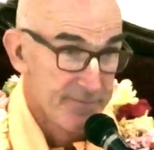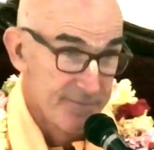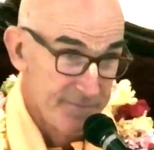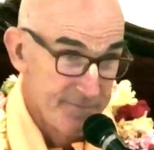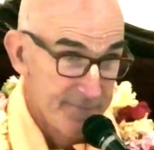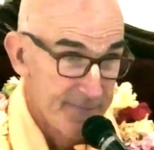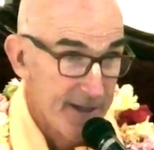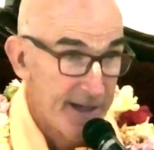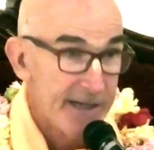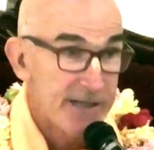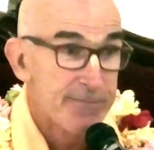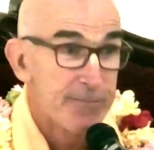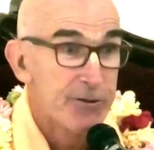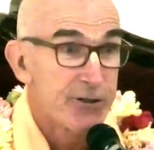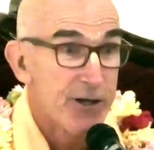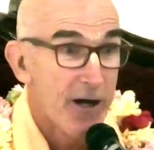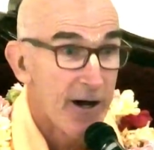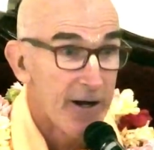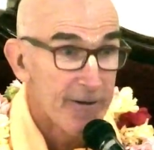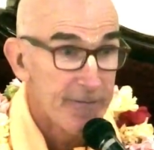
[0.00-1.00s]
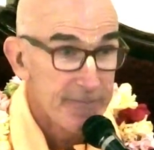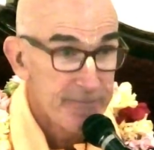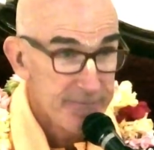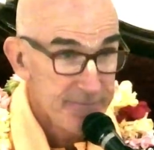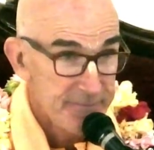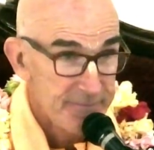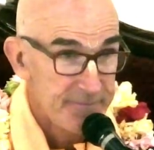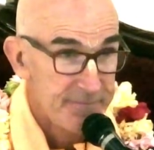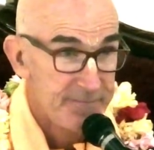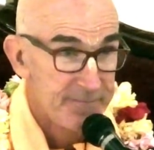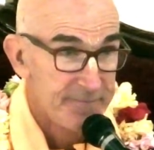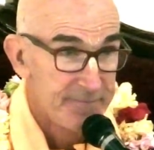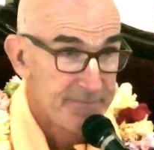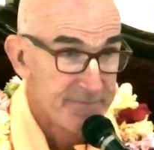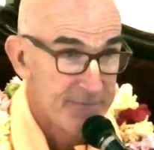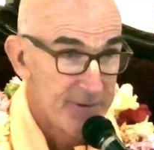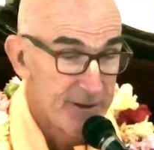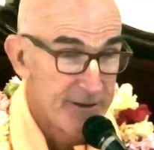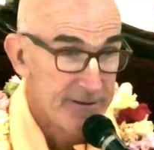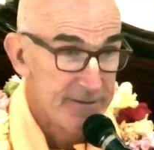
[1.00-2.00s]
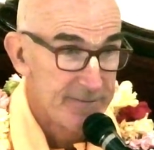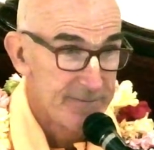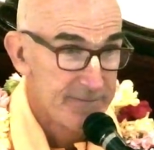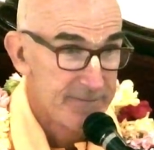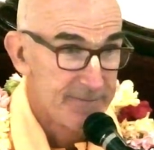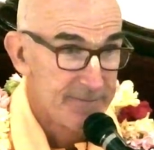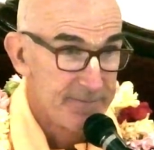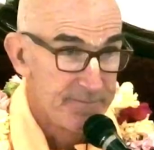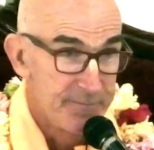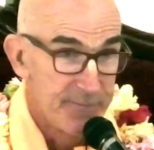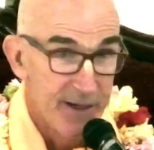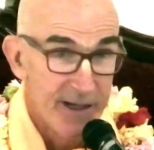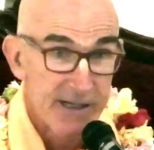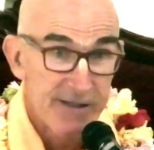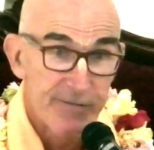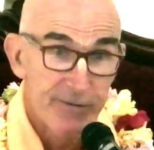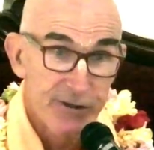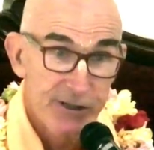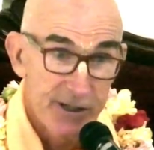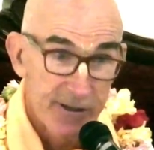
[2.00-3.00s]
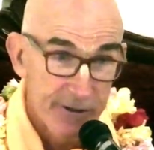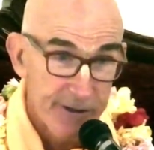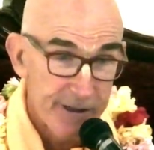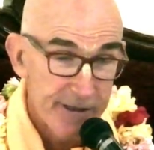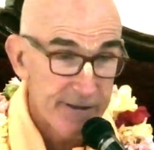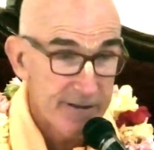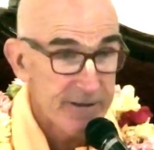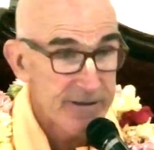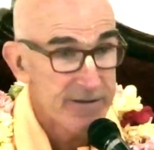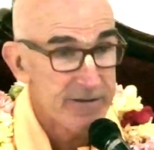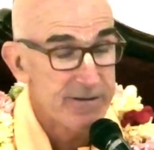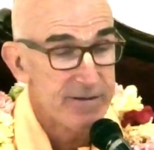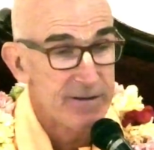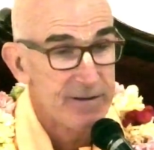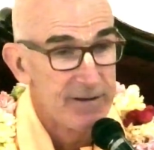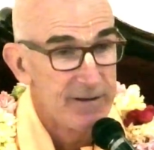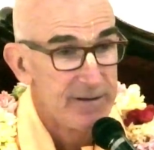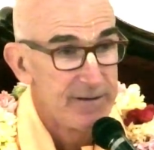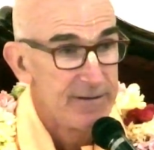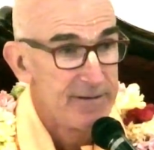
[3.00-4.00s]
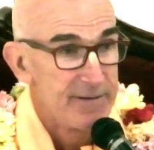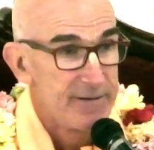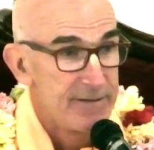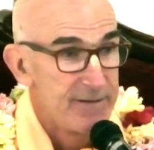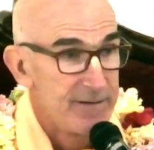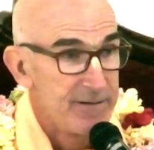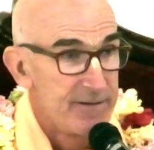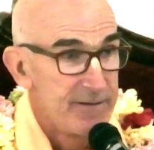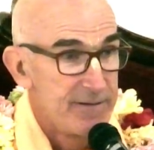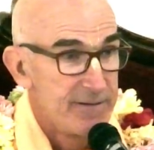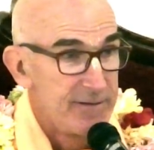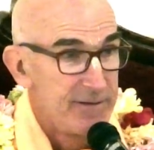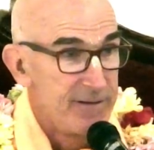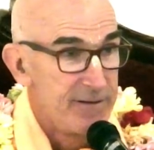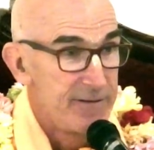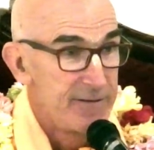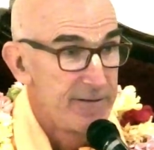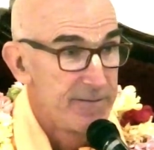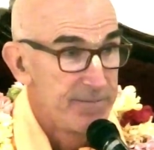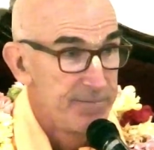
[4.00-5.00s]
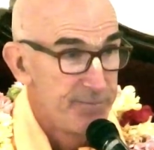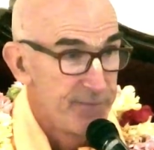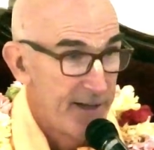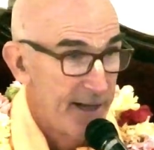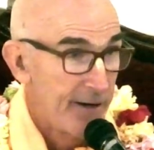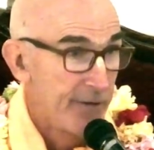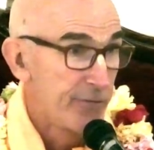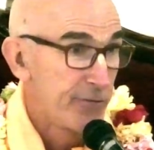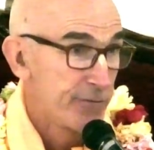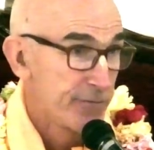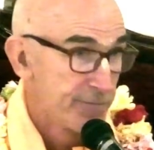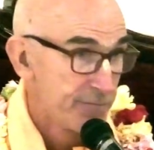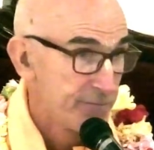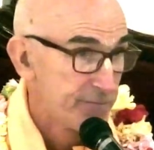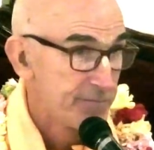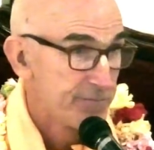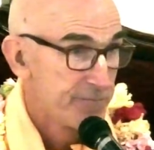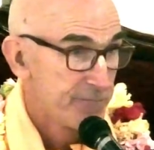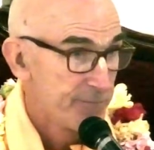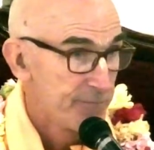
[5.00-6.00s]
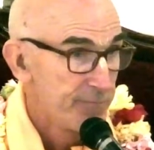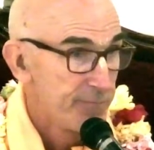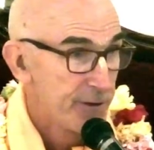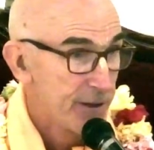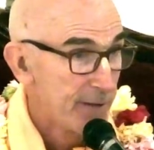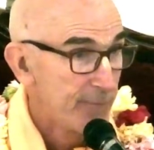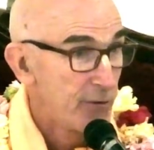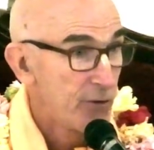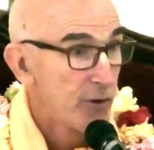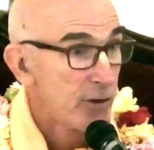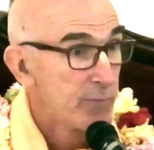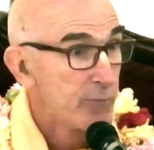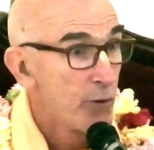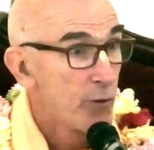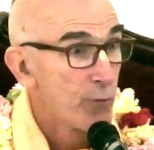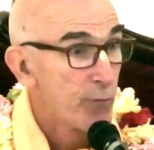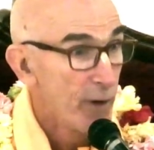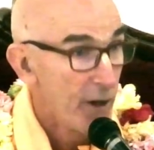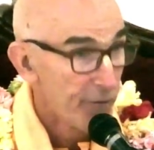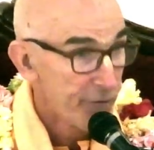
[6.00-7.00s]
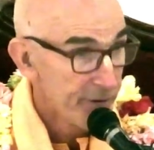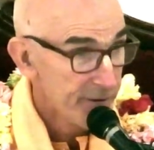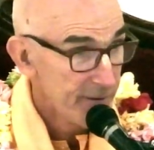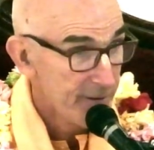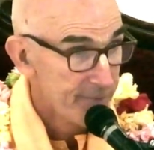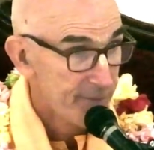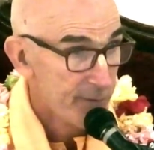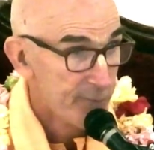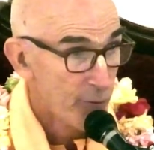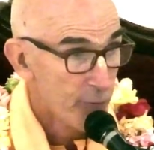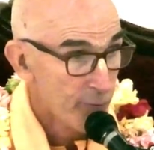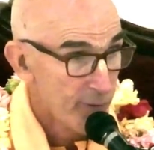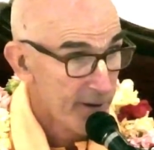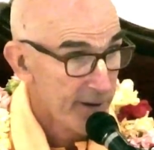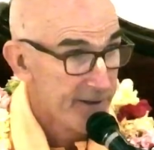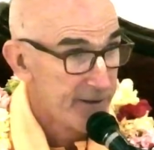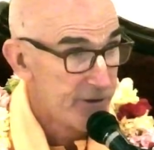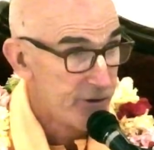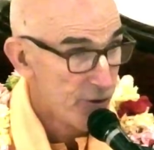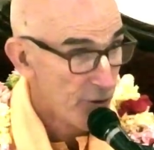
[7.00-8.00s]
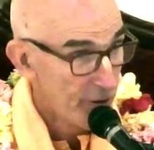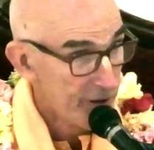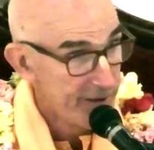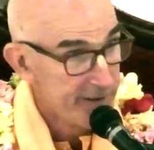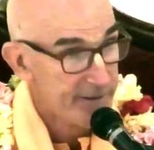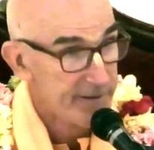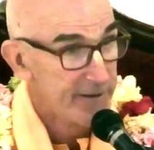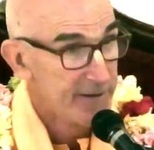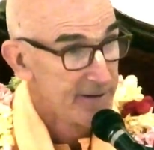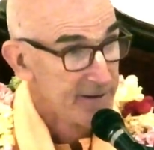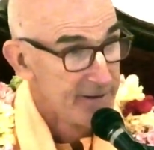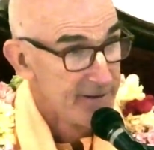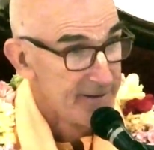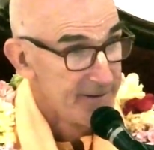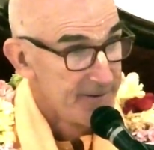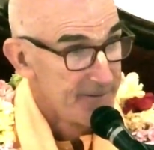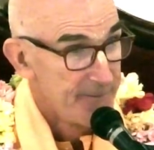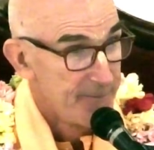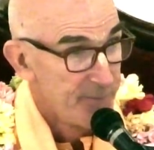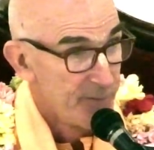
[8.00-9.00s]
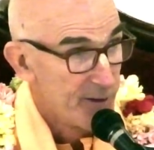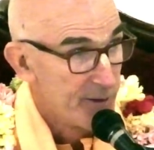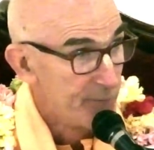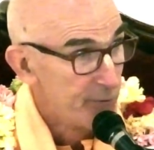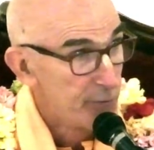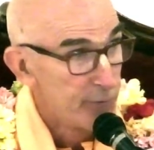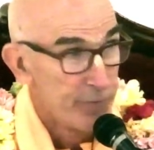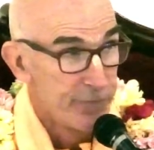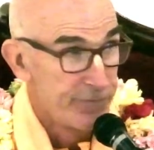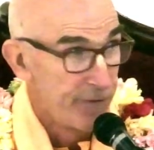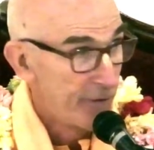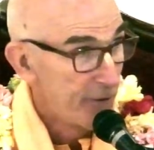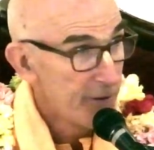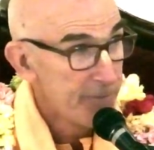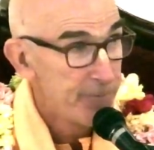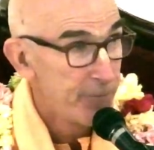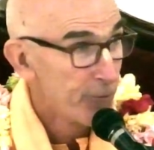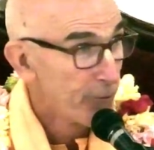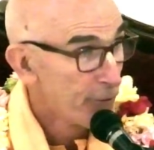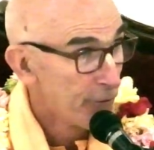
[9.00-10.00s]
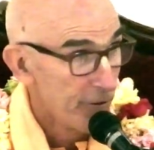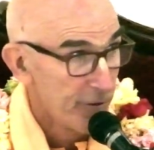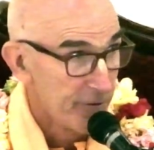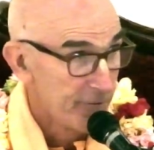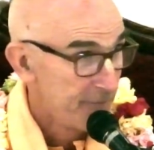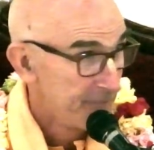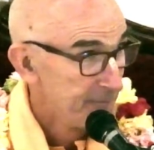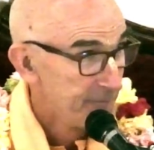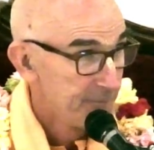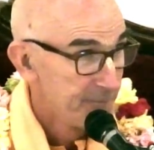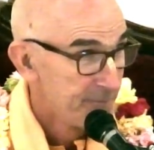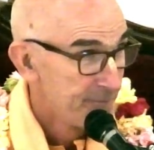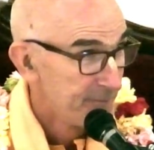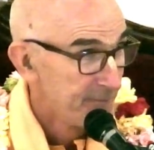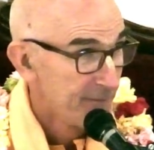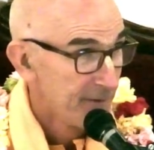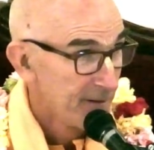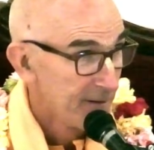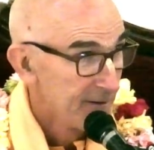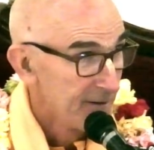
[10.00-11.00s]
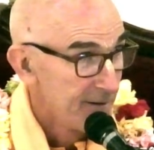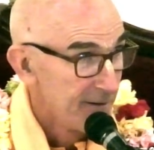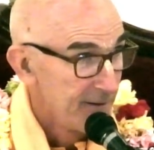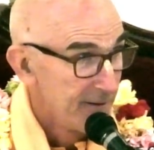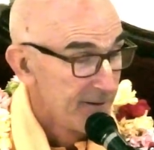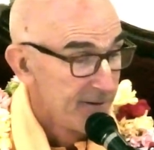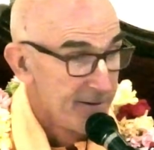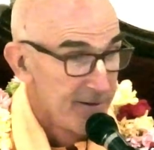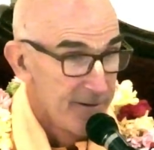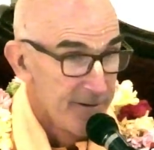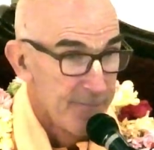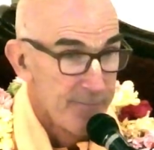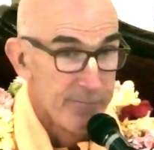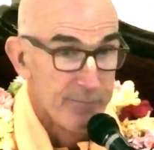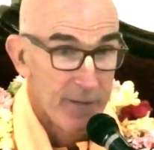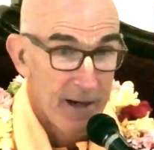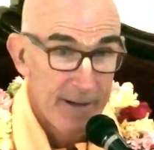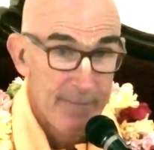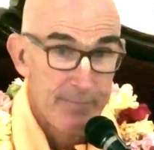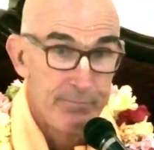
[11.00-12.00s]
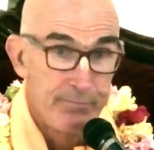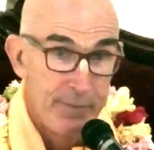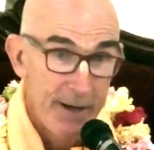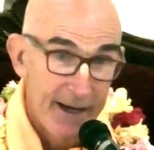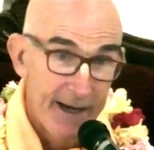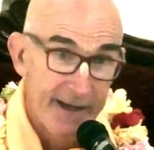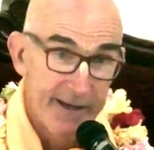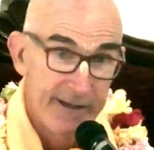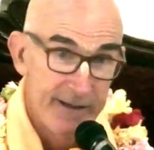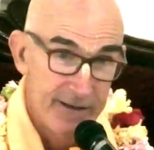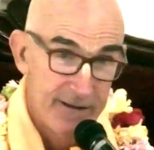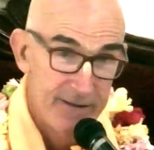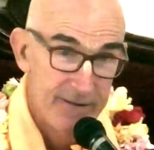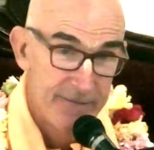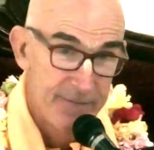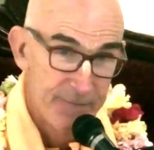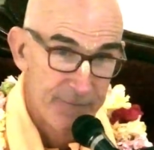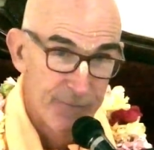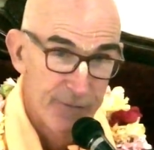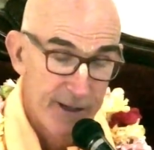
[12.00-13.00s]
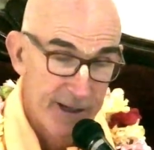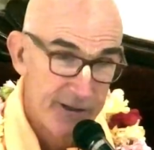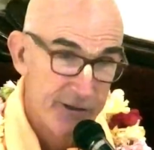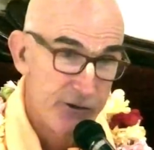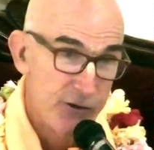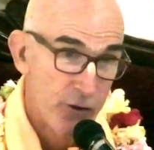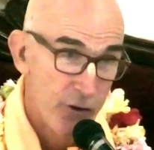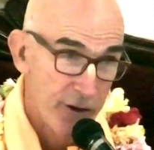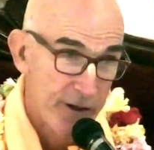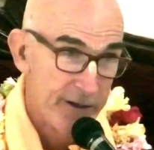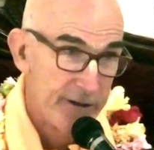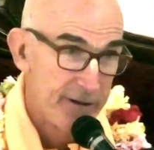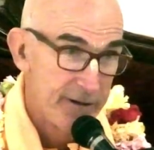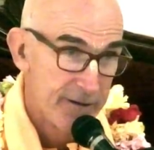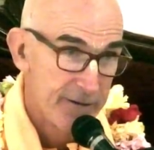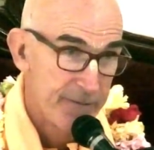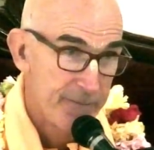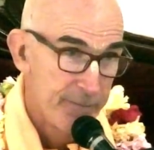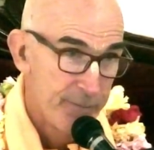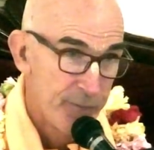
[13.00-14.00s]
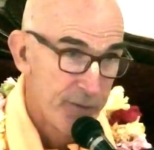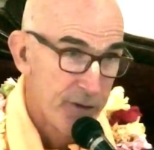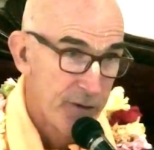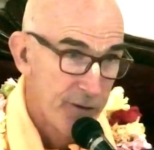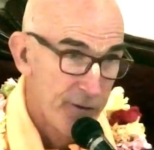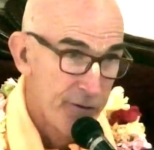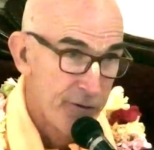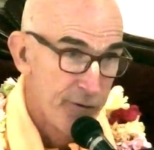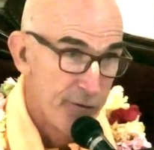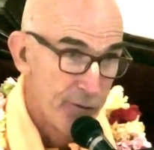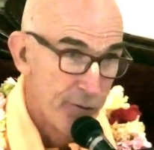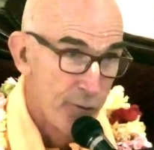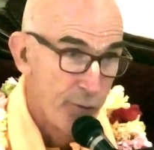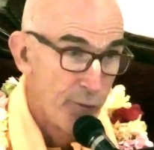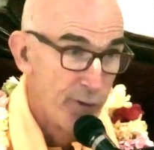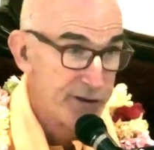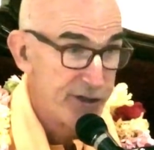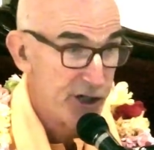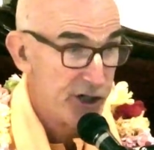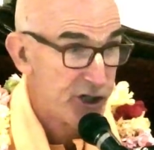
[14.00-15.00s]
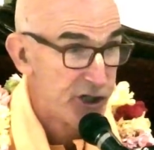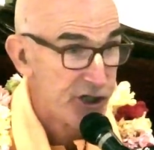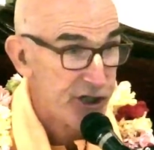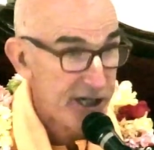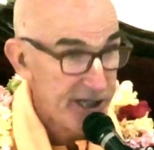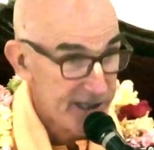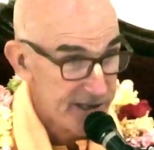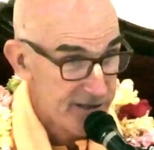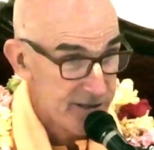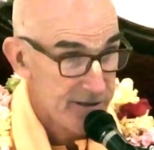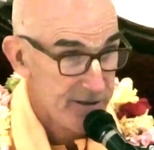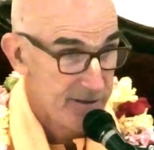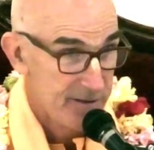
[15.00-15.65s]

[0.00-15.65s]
Nice prasadam, right? Nice facilities. Now we've become a little more wealthy. I remember when I joined, we were very poor. My bed, when I joined, was a sheet.